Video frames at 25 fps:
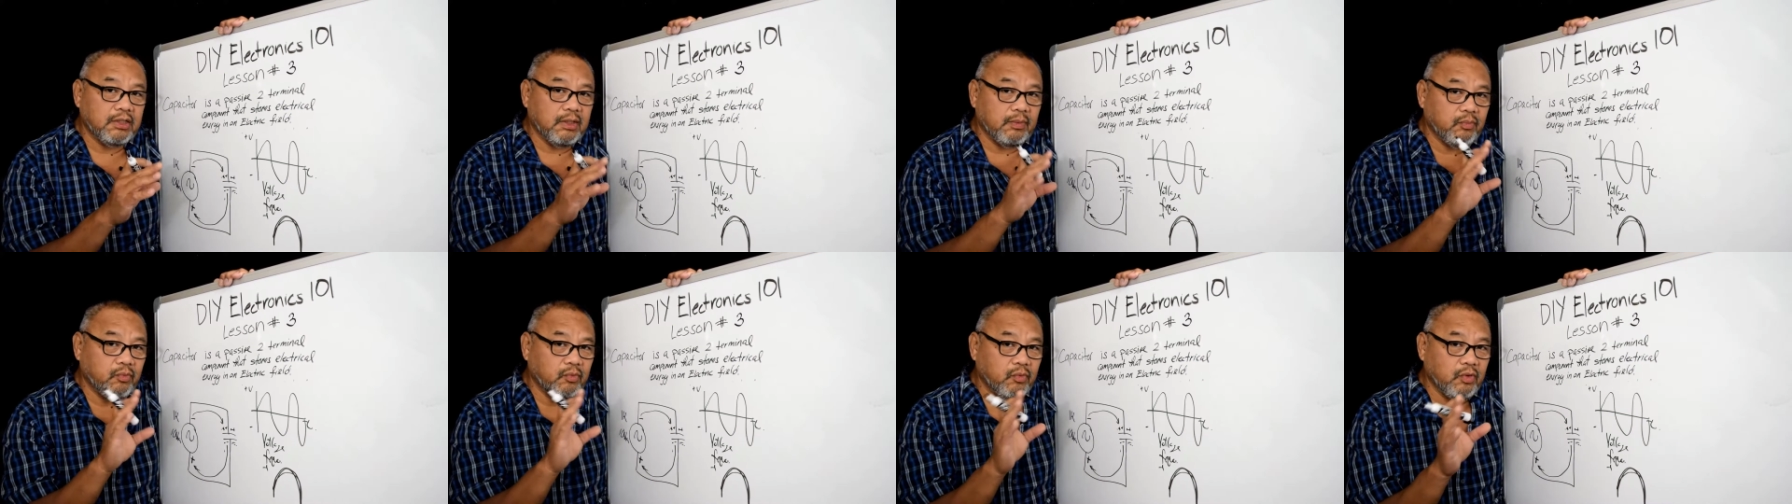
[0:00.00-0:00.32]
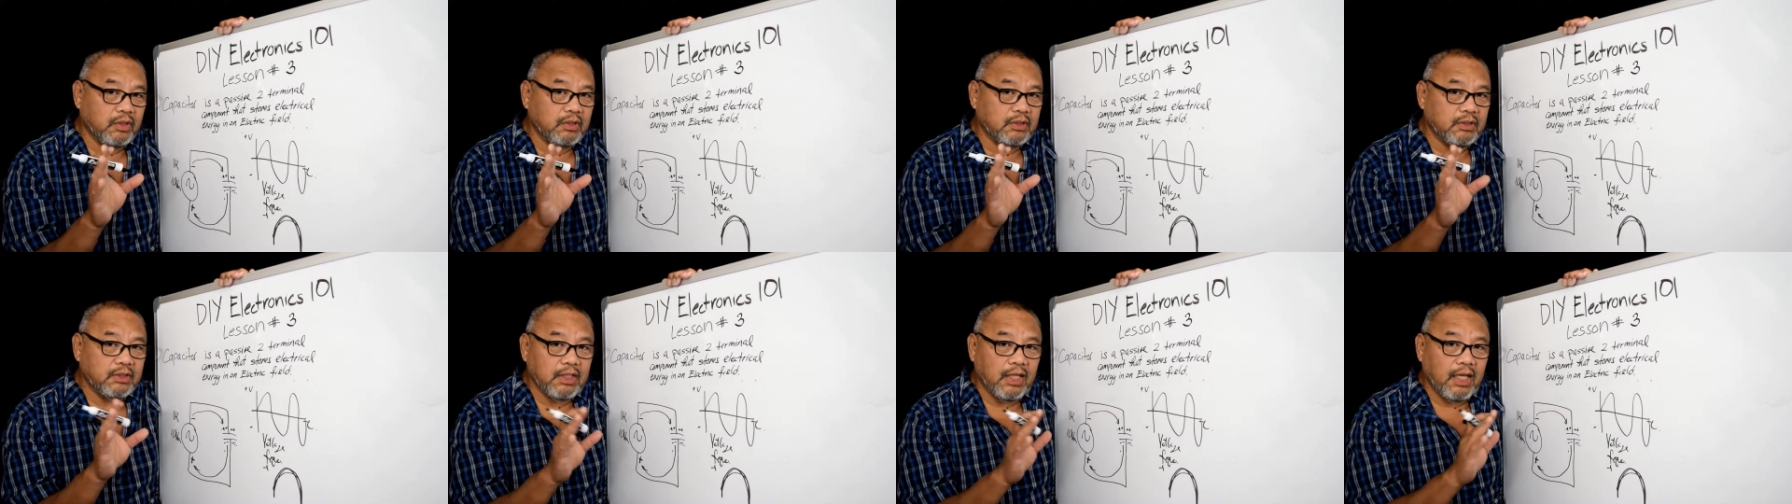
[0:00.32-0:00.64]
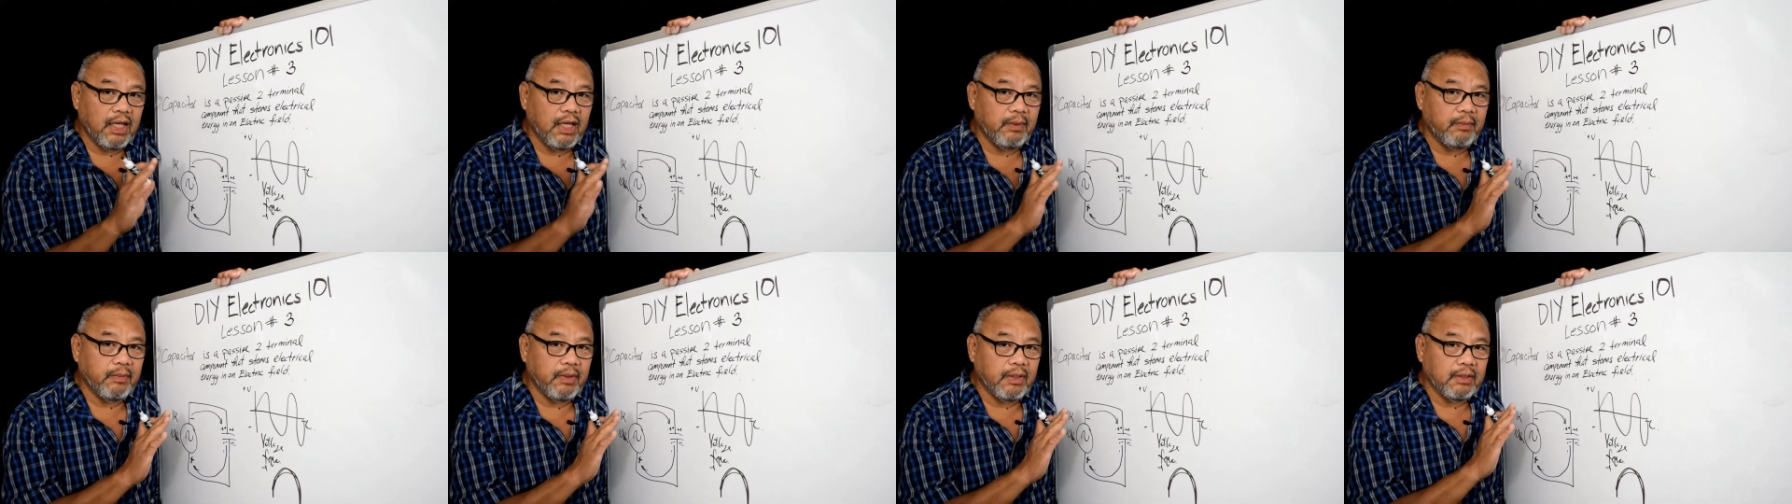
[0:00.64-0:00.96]
up one
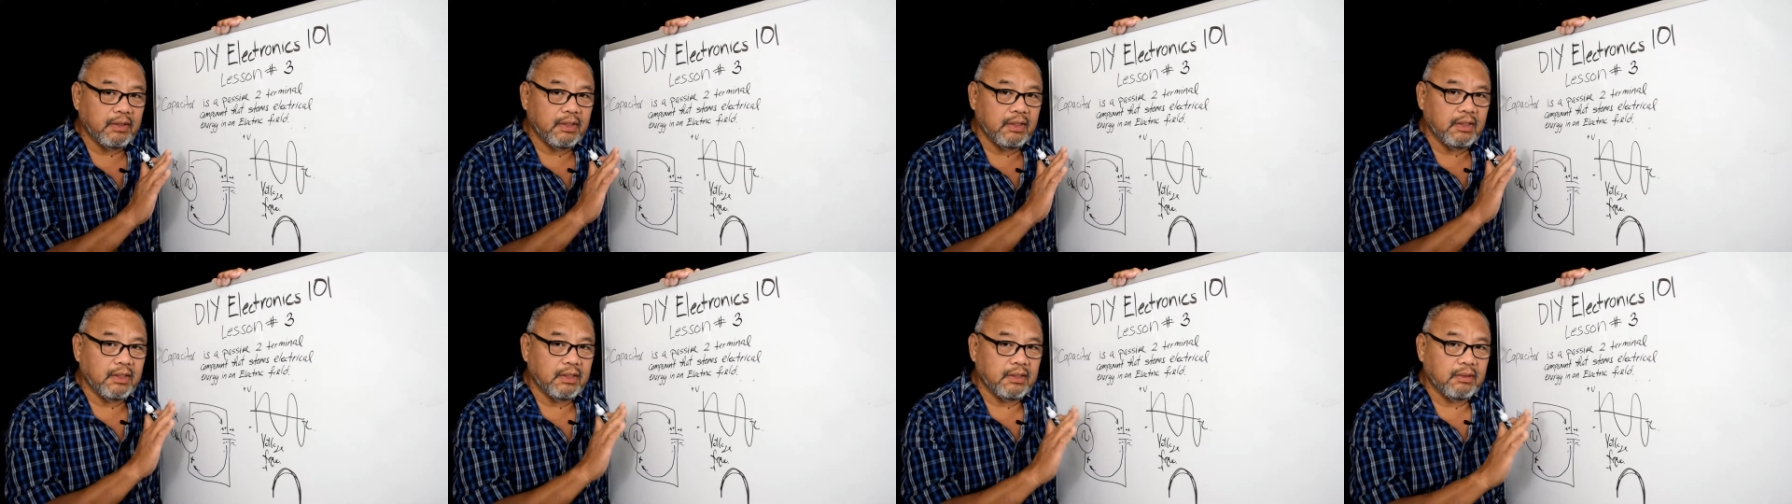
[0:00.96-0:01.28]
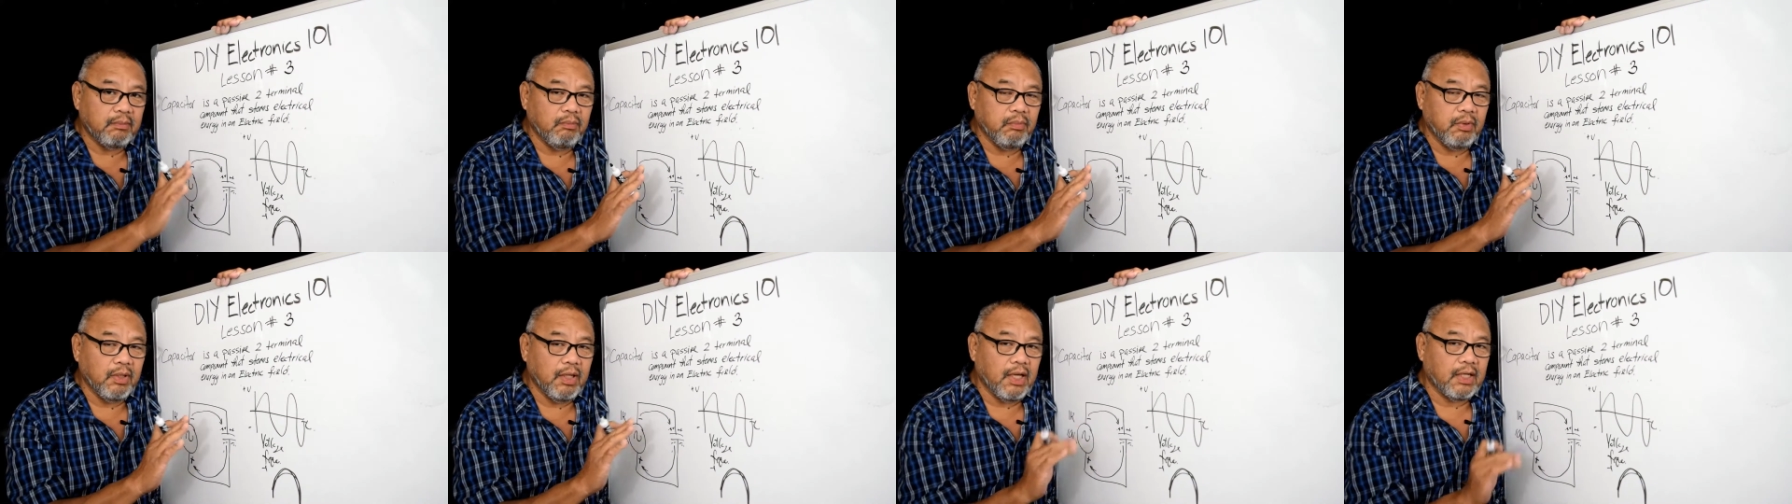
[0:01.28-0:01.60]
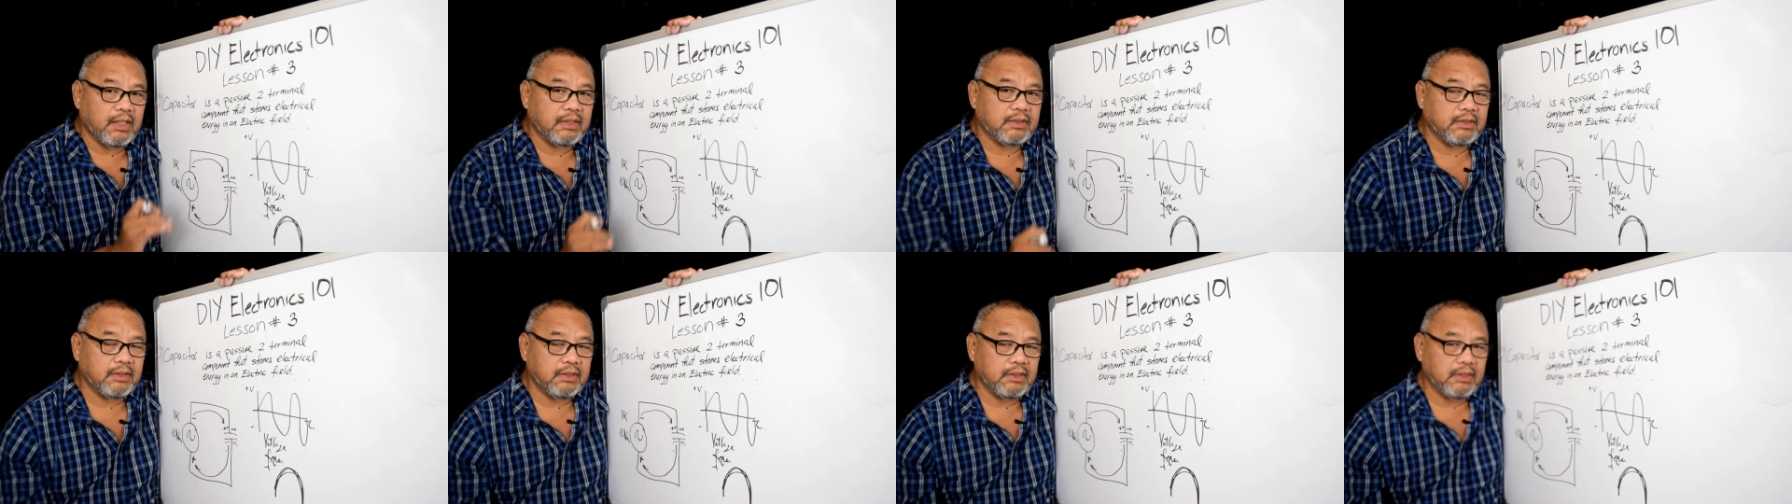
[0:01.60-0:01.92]
time and then it
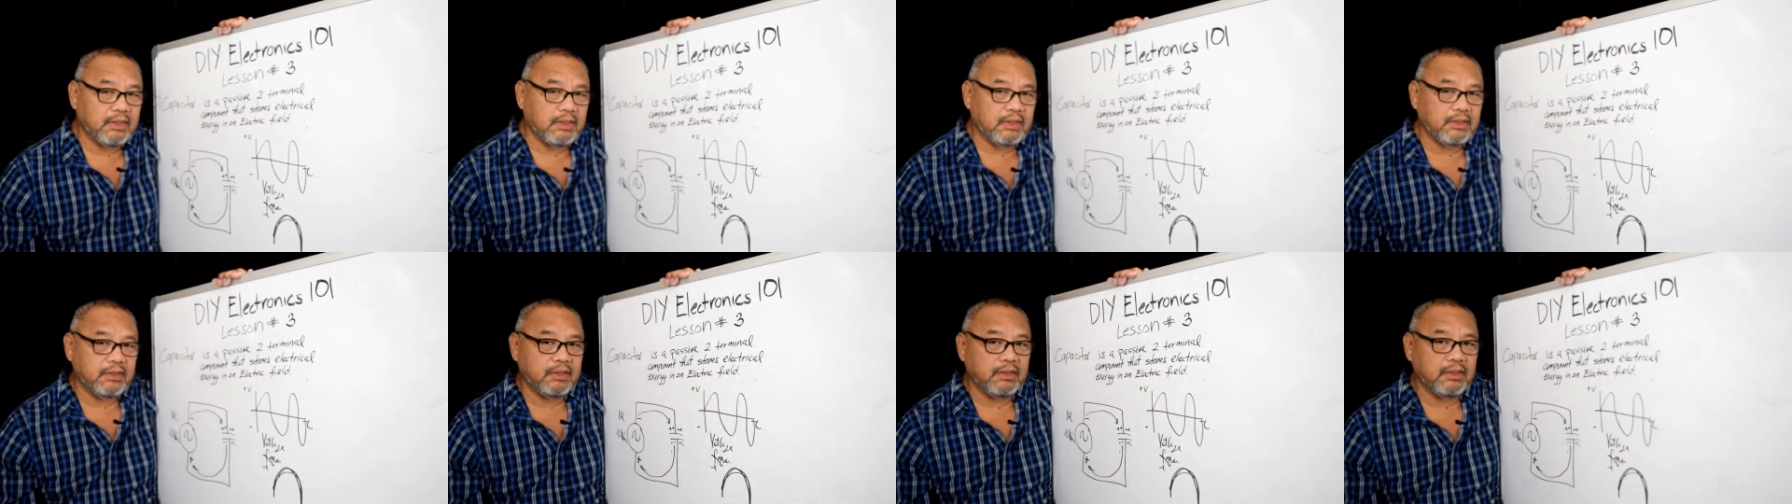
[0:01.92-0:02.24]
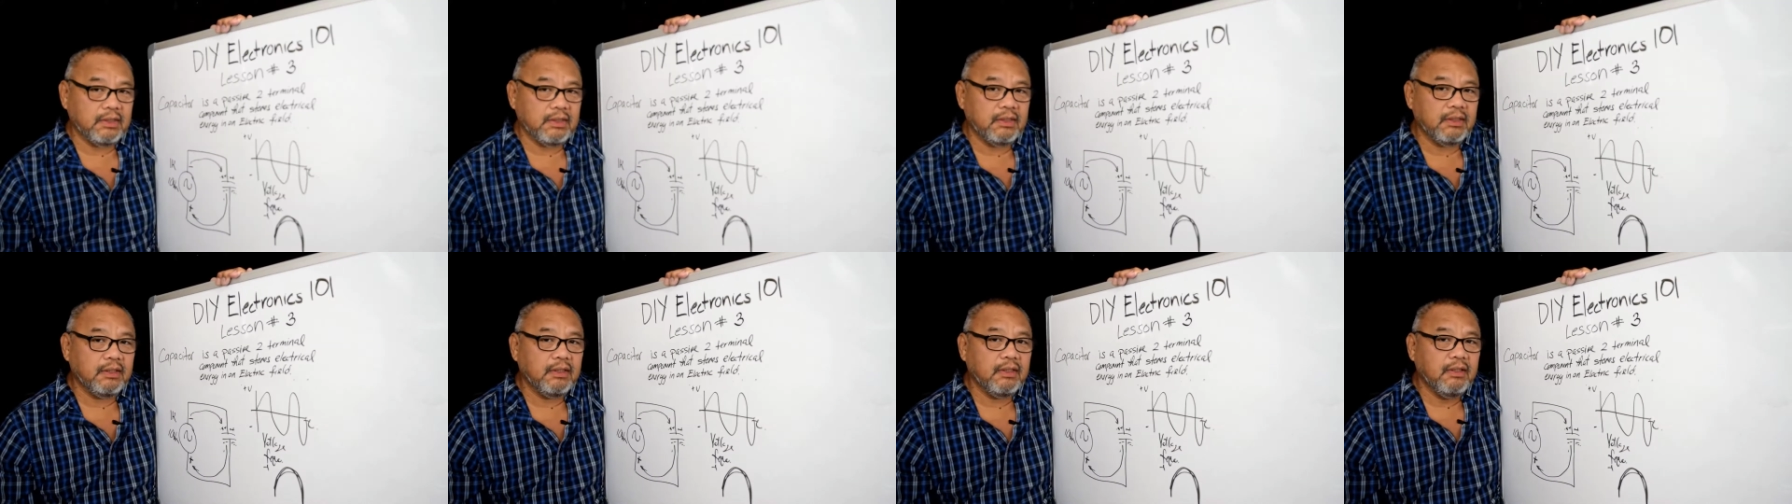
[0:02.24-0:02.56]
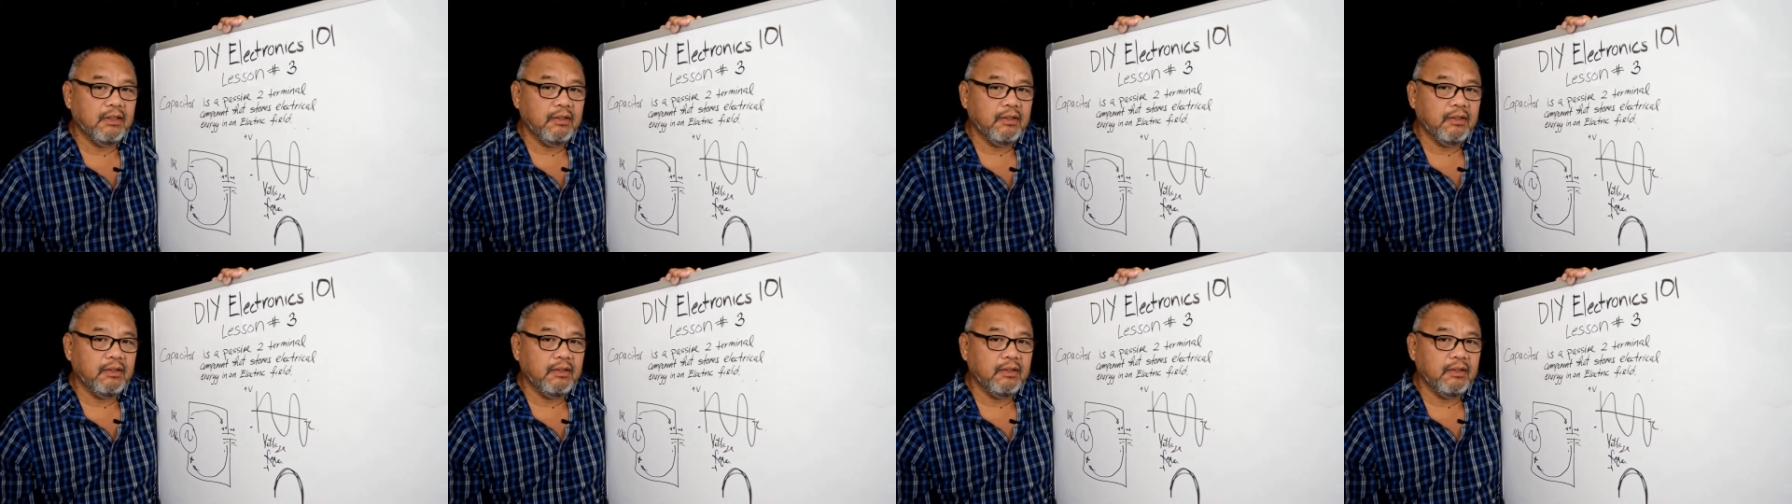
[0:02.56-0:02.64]
blocks the DC